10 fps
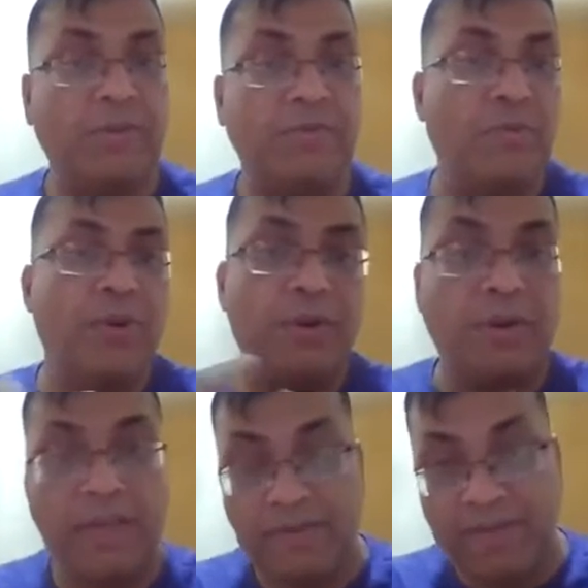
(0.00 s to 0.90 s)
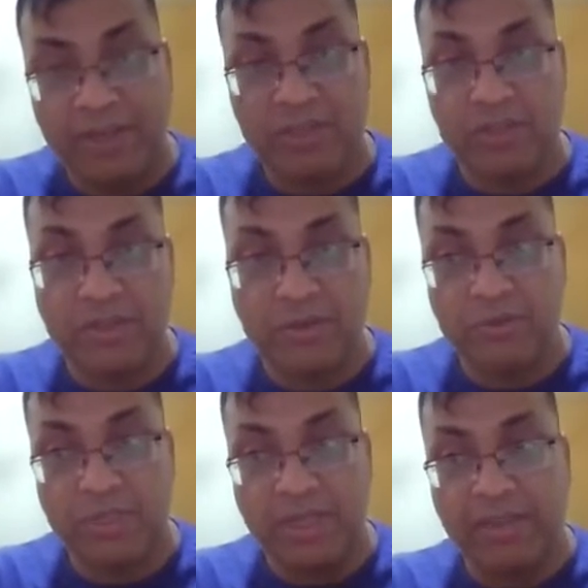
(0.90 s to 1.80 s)
So if you want to invest
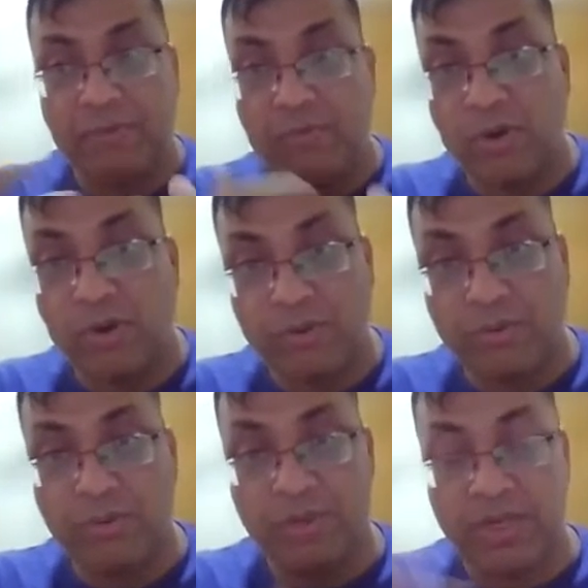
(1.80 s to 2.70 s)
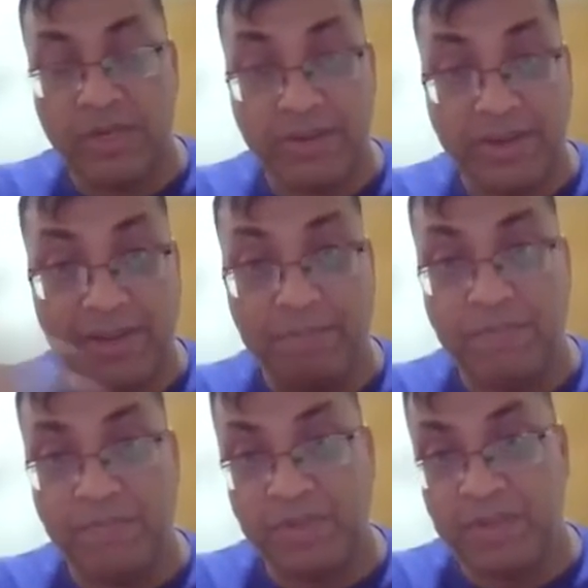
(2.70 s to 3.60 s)
into if you want to really,
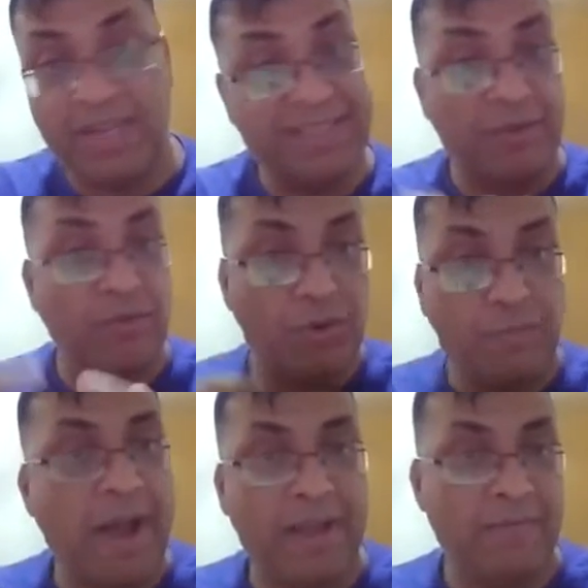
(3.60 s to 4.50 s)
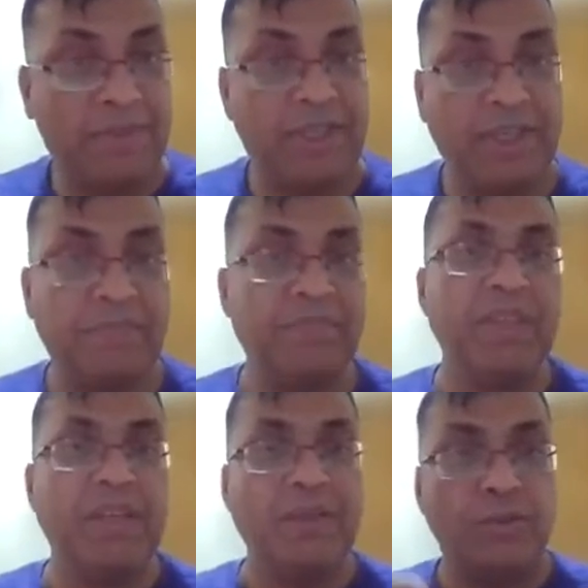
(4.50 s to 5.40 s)
let's say you want to buy a machine.
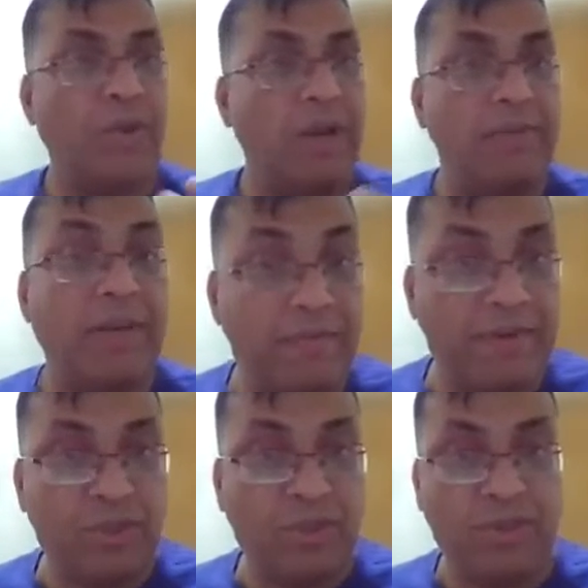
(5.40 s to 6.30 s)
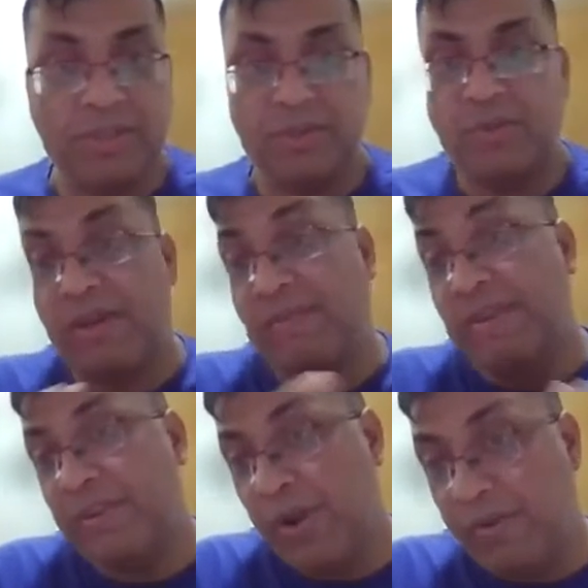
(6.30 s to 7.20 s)
So you have a different choices. You
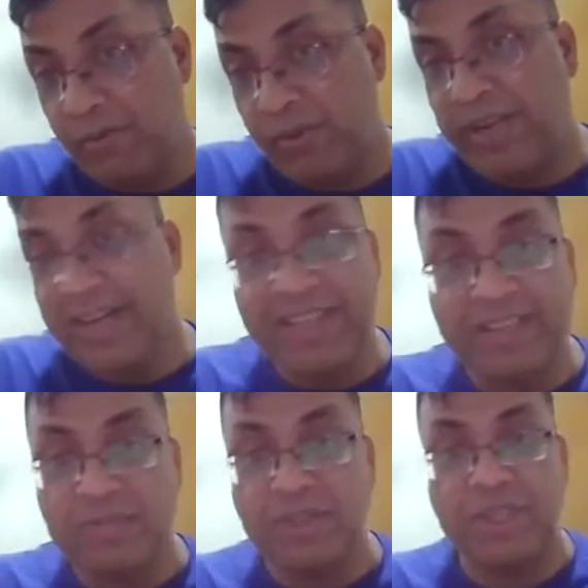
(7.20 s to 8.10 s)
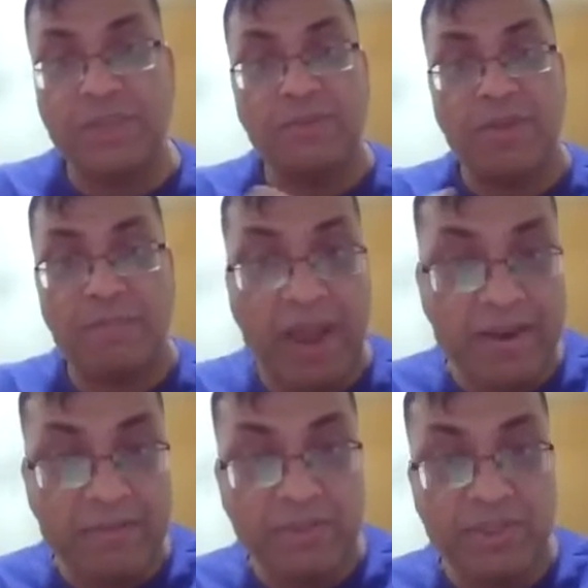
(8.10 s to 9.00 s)
can lease the machine, you can
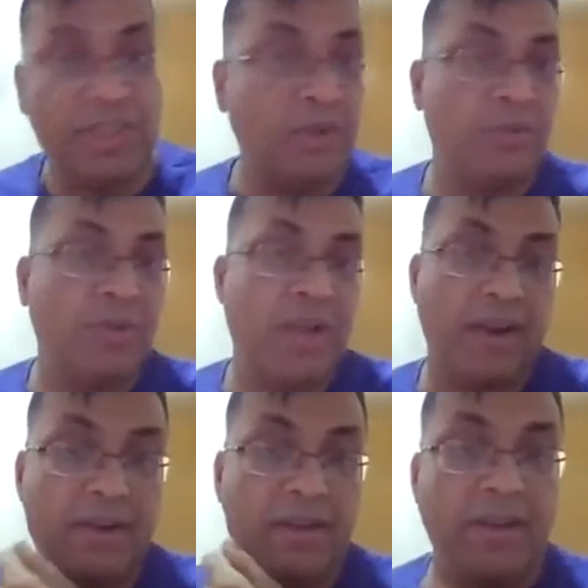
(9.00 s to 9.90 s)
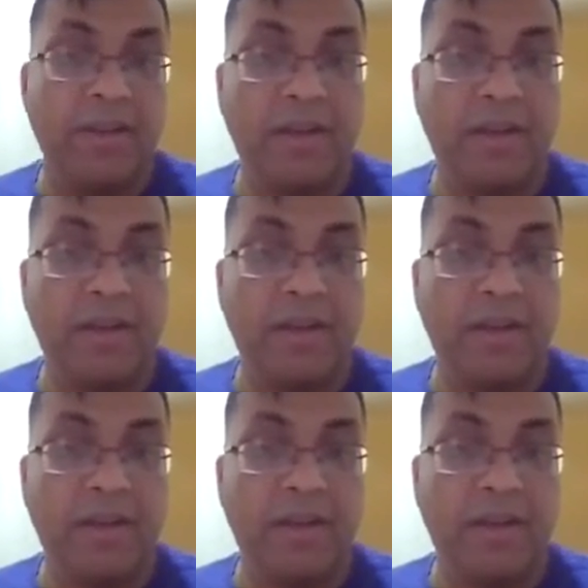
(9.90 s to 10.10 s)
buy the machine, you can